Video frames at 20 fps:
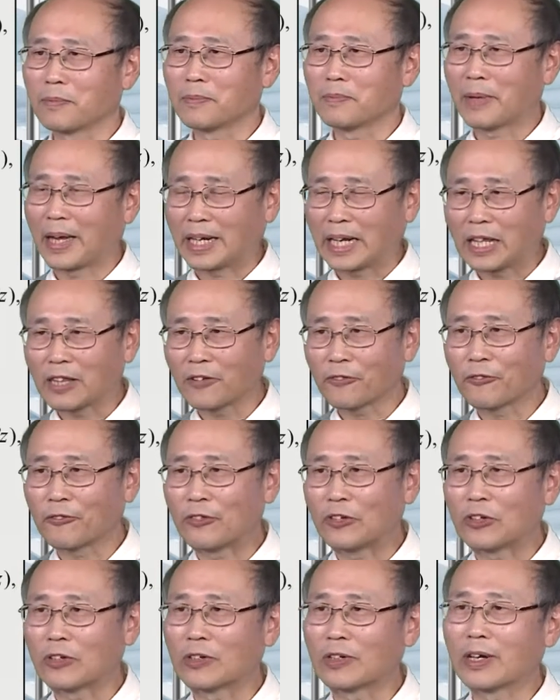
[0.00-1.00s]
magnetic
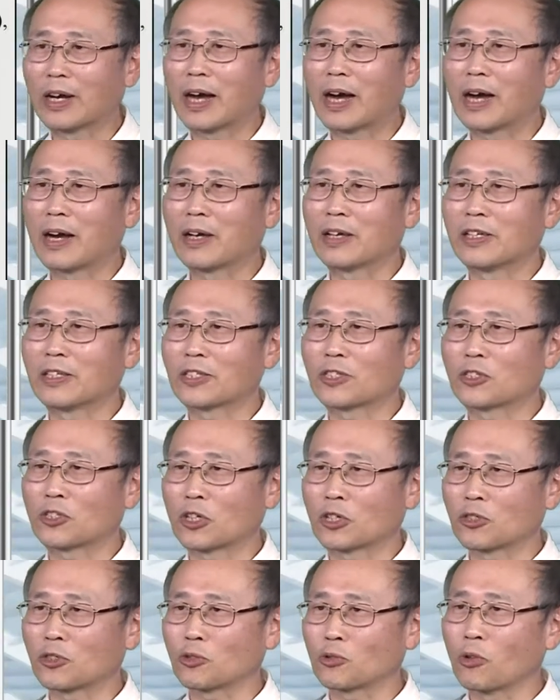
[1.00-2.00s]
field is
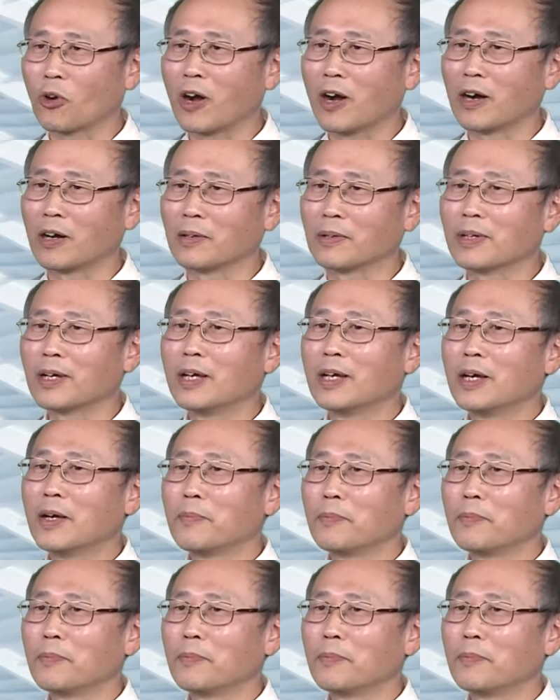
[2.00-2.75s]
strong,